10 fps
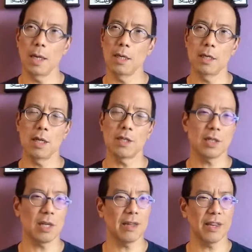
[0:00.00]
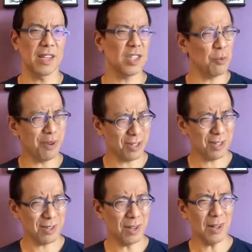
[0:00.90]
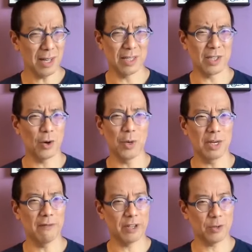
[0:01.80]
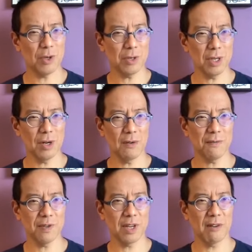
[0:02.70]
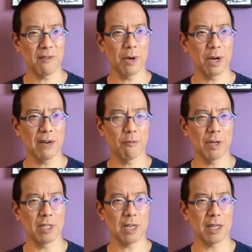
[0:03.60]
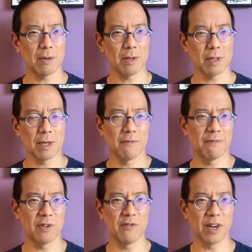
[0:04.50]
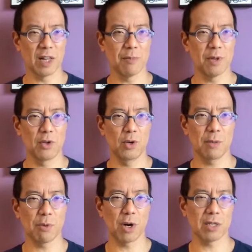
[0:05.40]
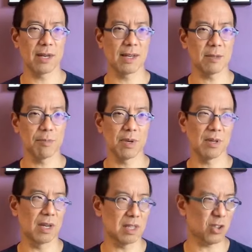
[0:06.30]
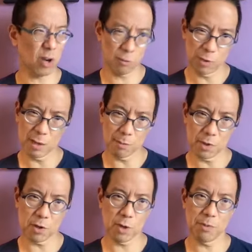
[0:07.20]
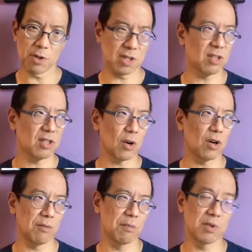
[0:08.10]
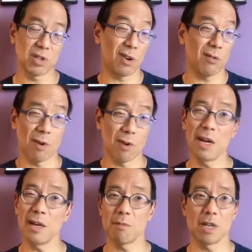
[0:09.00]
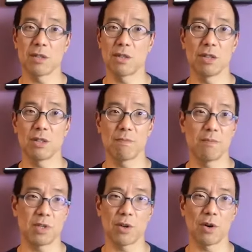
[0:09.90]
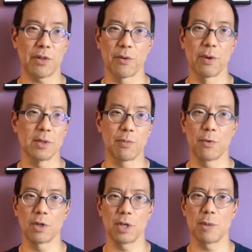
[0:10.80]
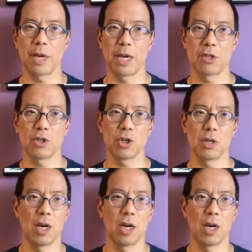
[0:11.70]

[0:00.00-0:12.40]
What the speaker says: I think it's so personal and so individual, to everybody. Everybody's got to develop their unique process, but like, start reading middle grade books and start writing, like, just start throwing some words on the page.